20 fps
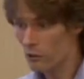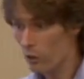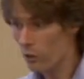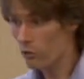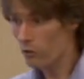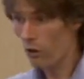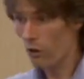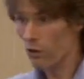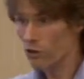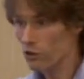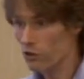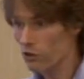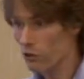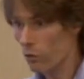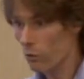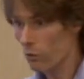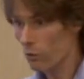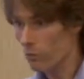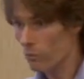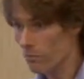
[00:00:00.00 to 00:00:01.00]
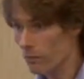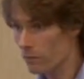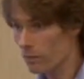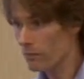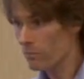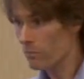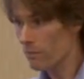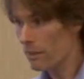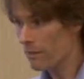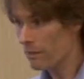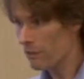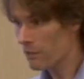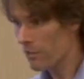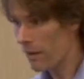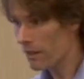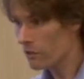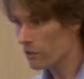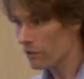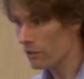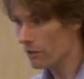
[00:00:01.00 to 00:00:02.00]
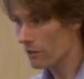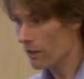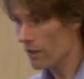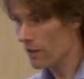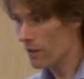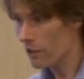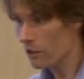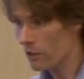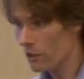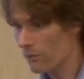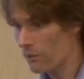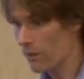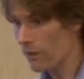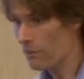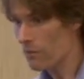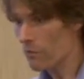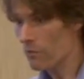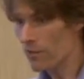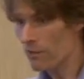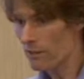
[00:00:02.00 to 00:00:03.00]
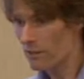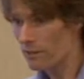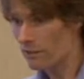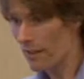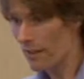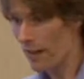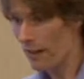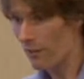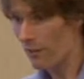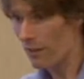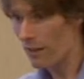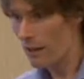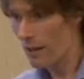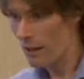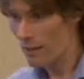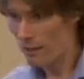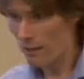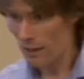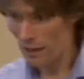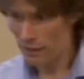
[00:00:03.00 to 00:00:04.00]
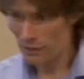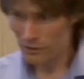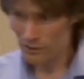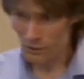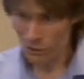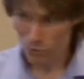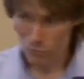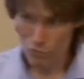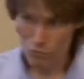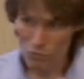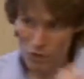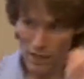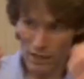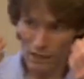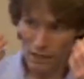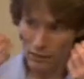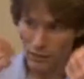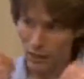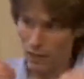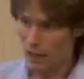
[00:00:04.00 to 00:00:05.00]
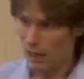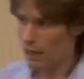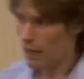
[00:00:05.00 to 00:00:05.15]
not knowledge at all, but simply information. Because if it can be written down, then it's not really